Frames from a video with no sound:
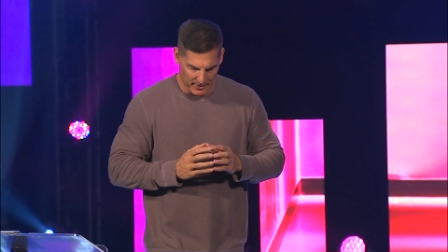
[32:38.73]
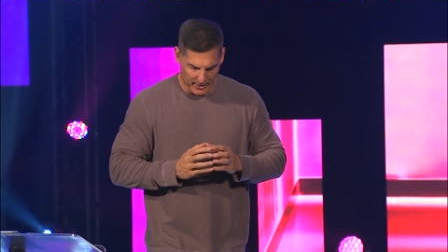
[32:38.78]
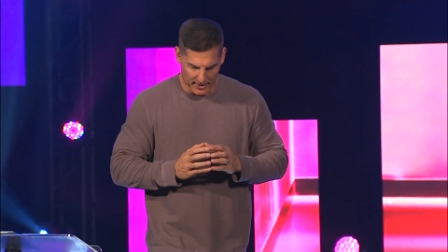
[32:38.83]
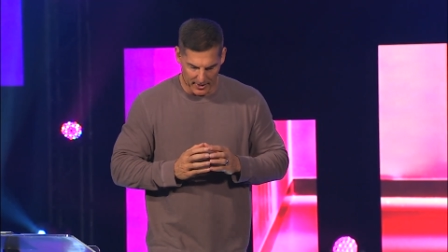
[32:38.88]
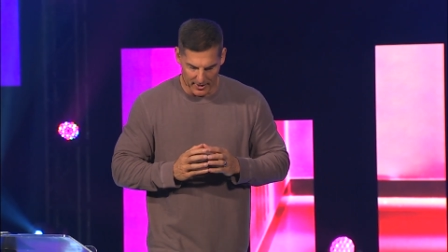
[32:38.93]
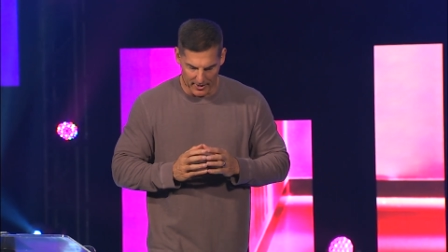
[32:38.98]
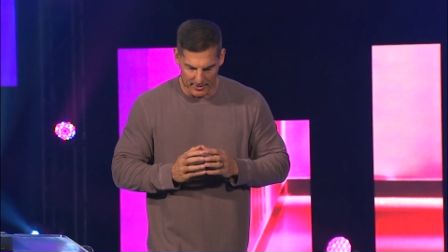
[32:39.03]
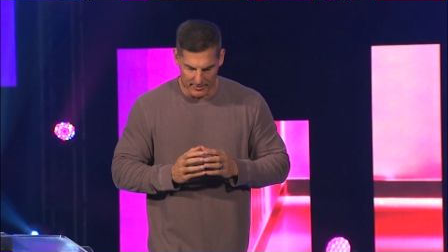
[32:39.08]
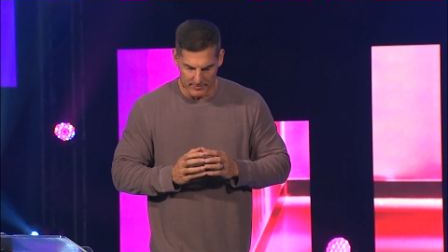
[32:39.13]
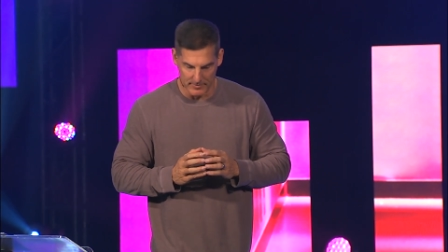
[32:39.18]

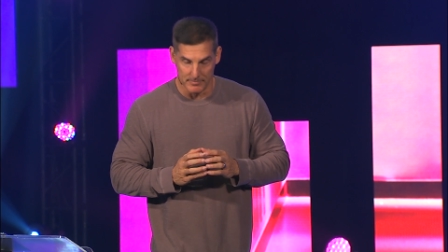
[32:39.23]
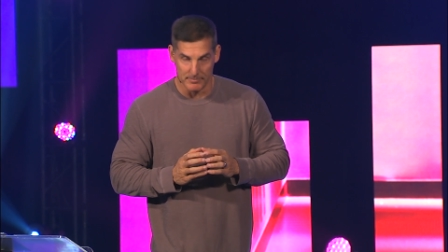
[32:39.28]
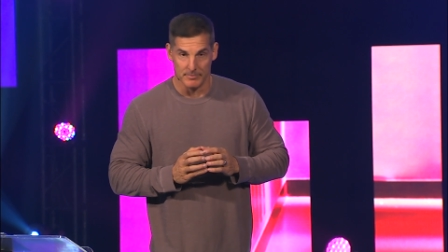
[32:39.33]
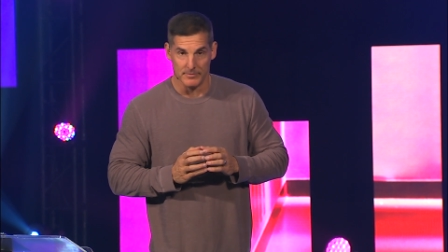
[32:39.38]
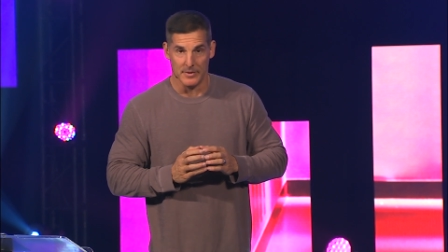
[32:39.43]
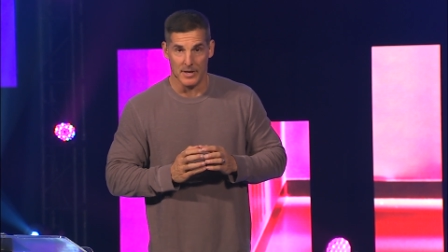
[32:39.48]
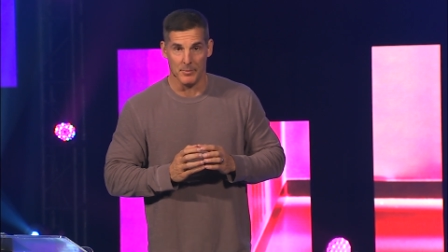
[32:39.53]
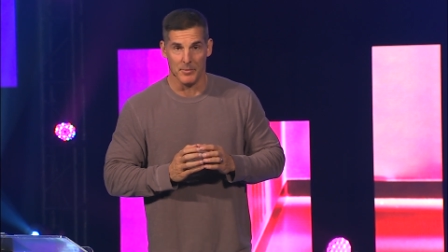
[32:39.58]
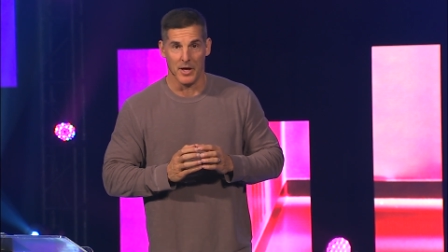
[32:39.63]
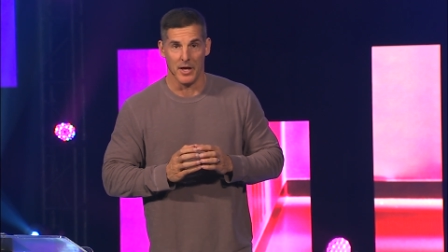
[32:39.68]

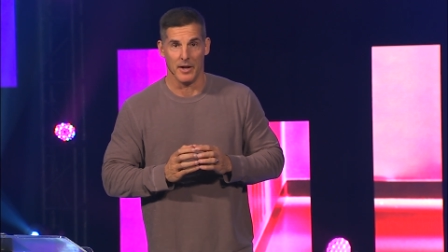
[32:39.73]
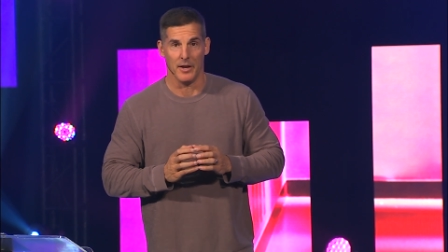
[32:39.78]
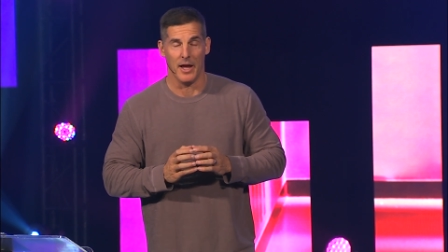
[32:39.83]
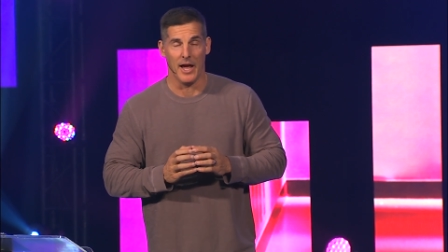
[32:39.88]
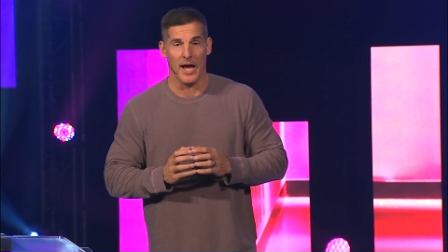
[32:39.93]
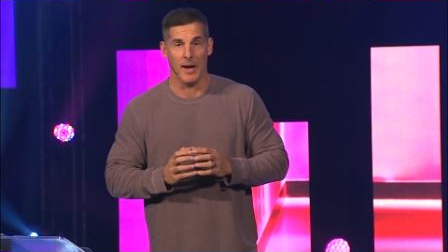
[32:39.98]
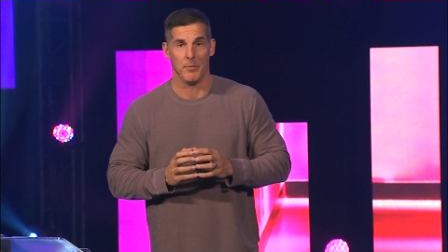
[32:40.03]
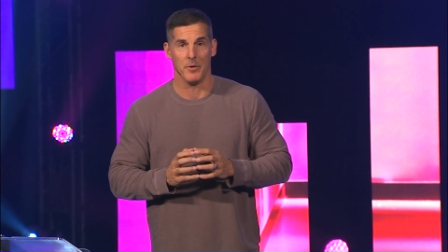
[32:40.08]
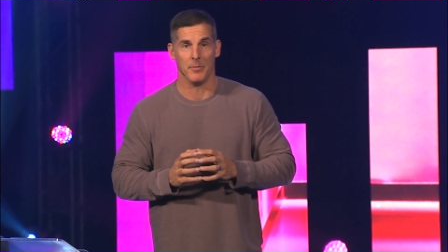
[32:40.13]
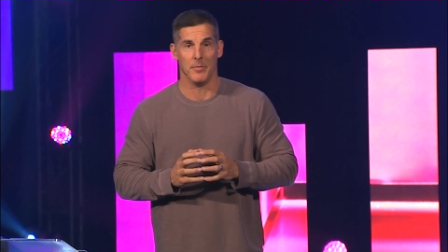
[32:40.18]
um, I'm not
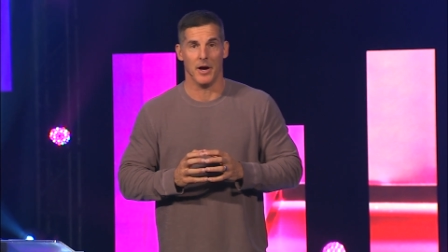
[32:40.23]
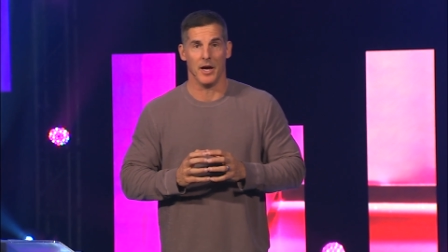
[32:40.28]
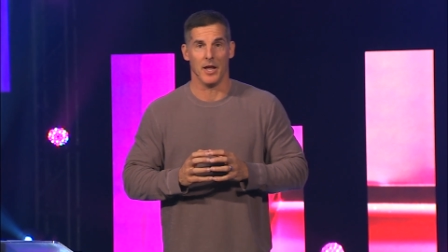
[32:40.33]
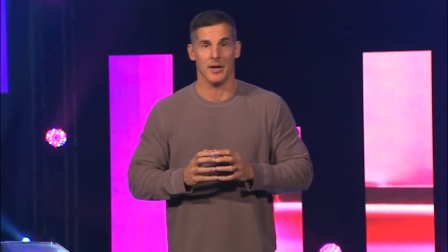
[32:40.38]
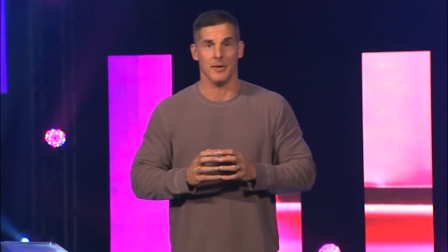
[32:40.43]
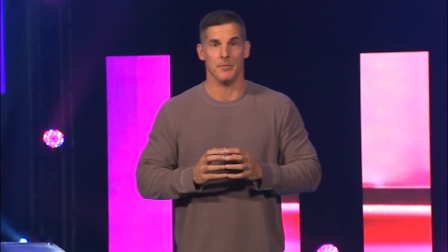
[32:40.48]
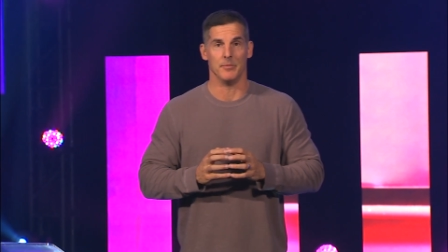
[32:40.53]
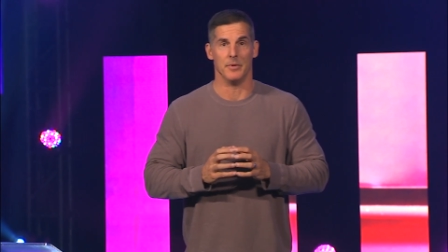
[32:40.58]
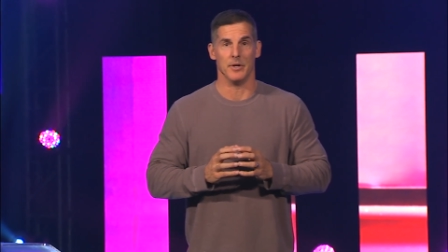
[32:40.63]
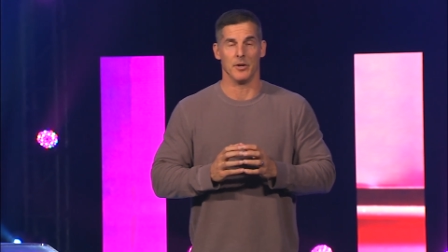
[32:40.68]
happy about
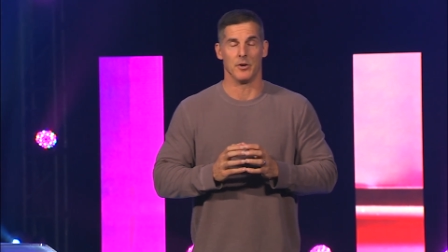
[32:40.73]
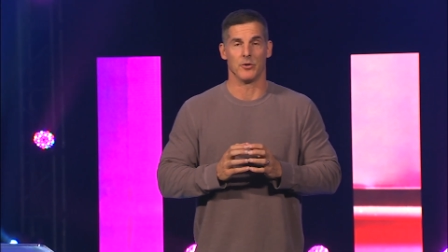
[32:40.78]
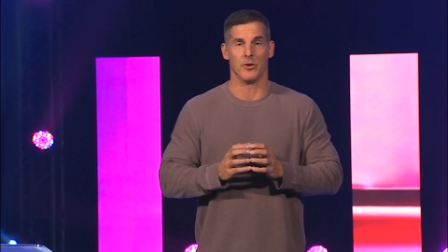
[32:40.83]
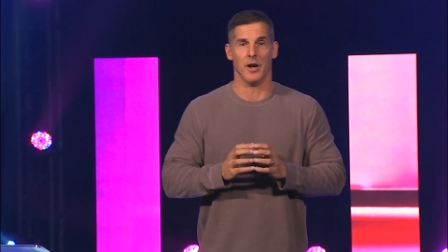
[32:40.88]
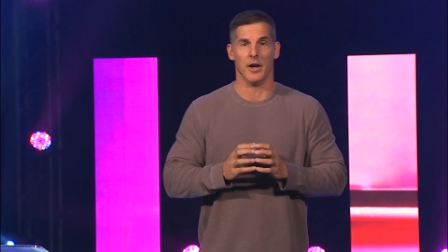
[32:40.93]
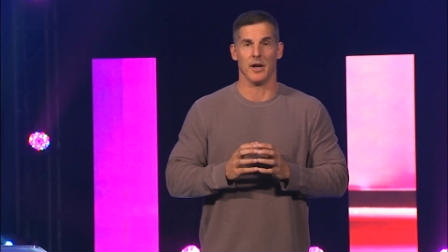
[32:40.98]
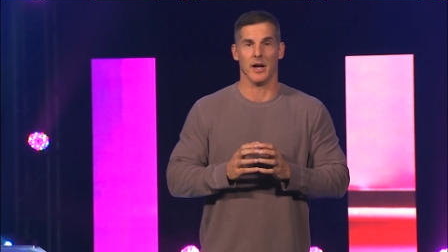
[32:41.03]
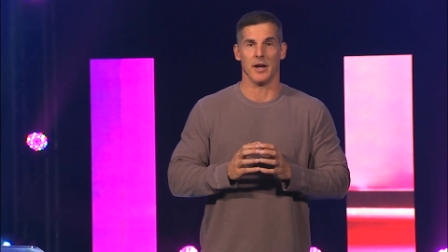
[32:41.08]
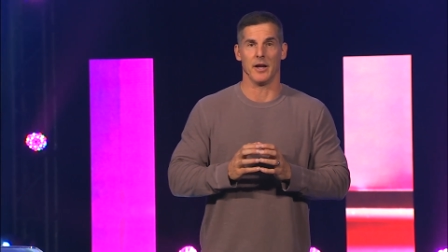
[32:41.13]
it, but Craig,